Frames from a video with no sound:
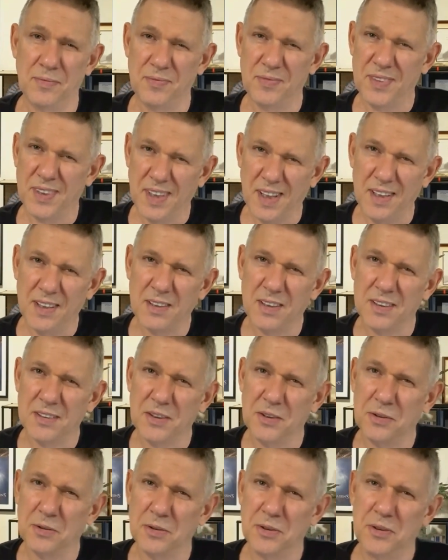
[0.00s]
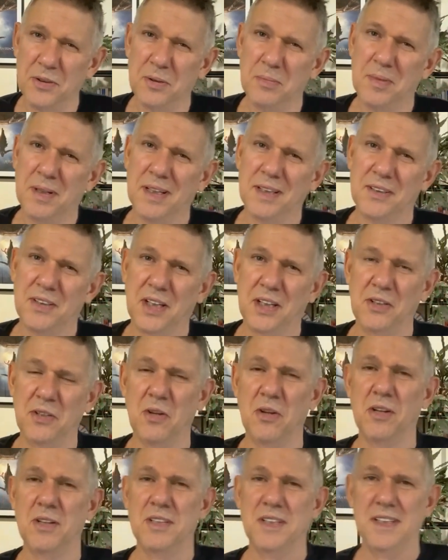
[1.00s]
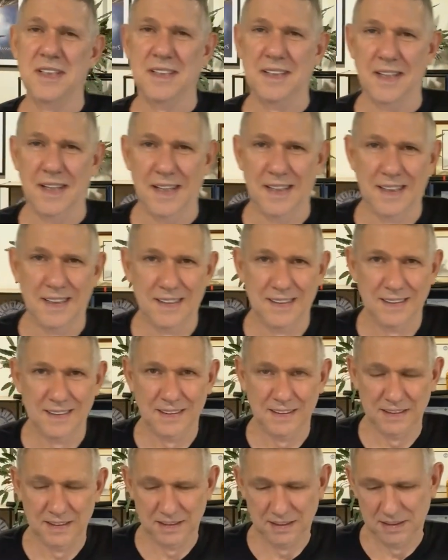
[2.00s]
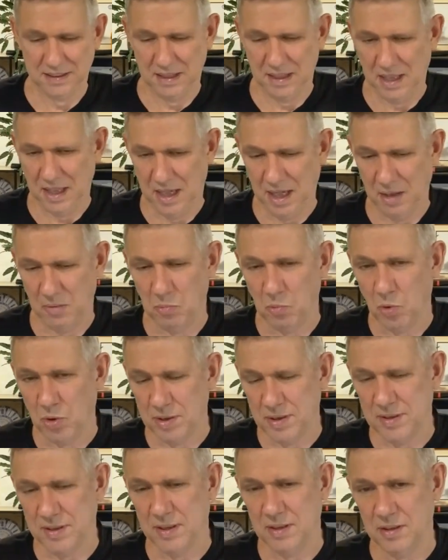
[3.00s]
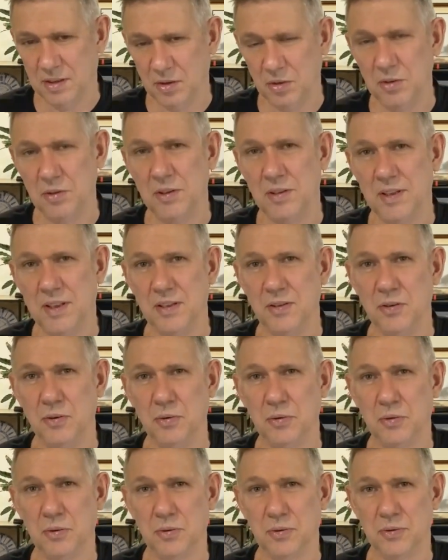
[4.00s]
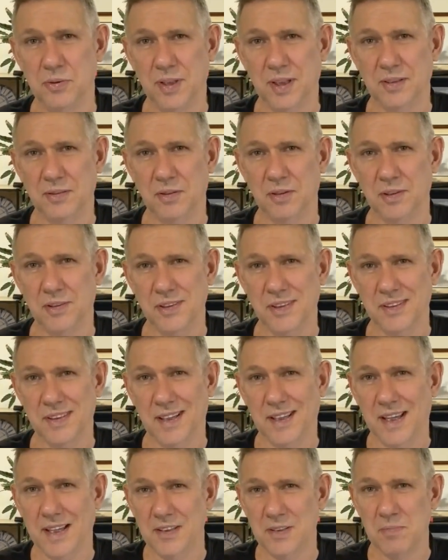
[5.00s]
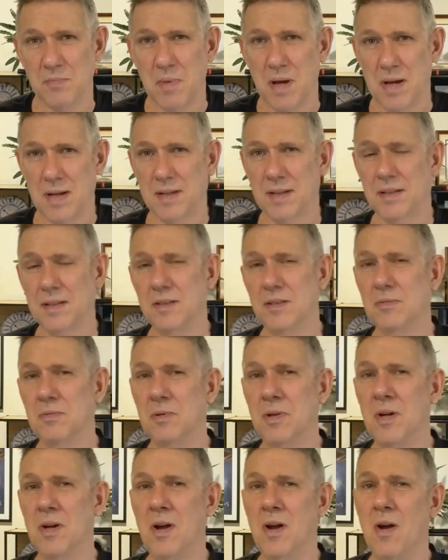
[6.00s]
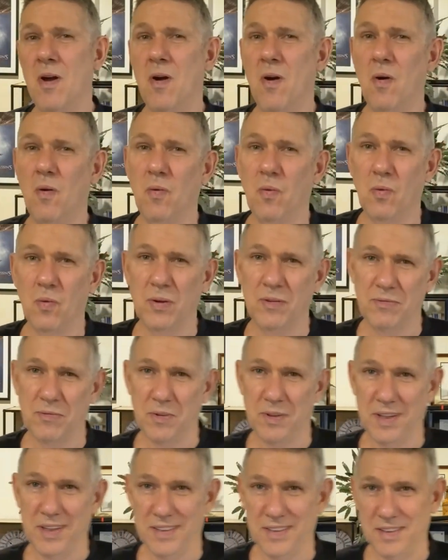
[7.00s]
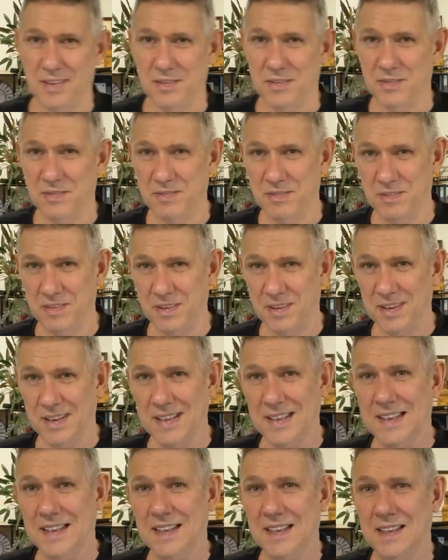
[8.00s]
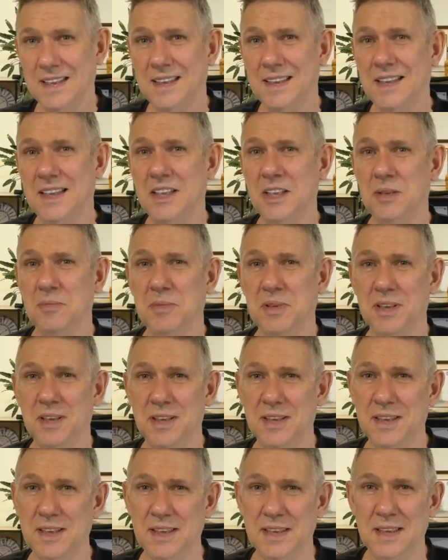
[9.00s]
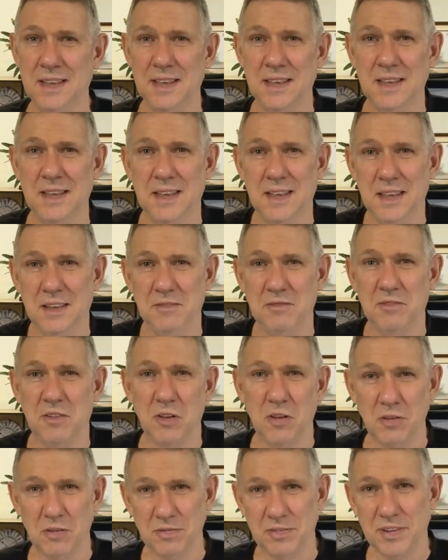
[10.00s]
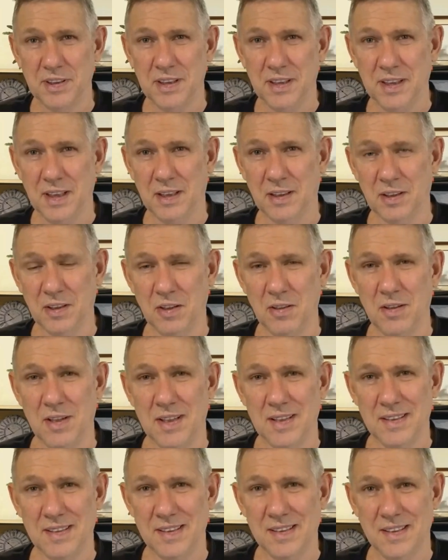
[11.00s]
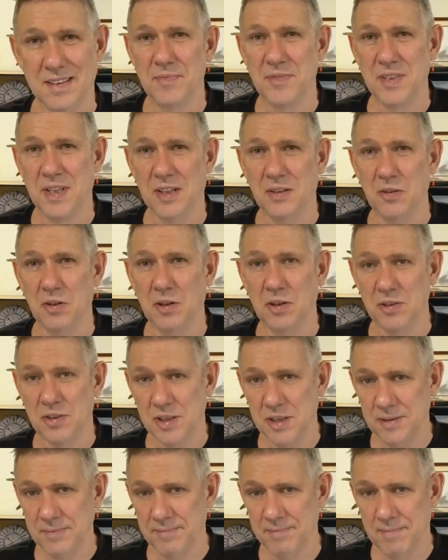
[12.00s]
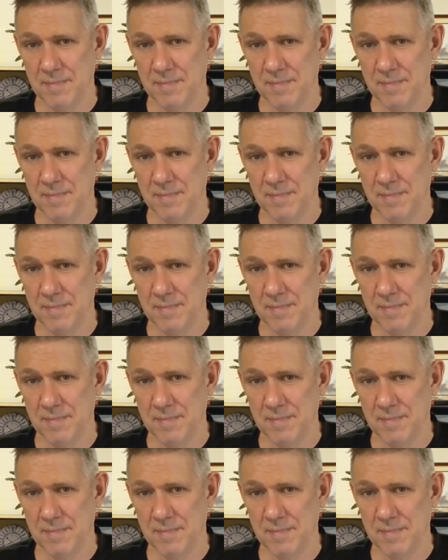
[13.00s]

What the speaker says: Today I'd like to talk to you about technology stack and what is included in your technology stack. As marketers, we find ourselves very intimately involved in our clients' technology,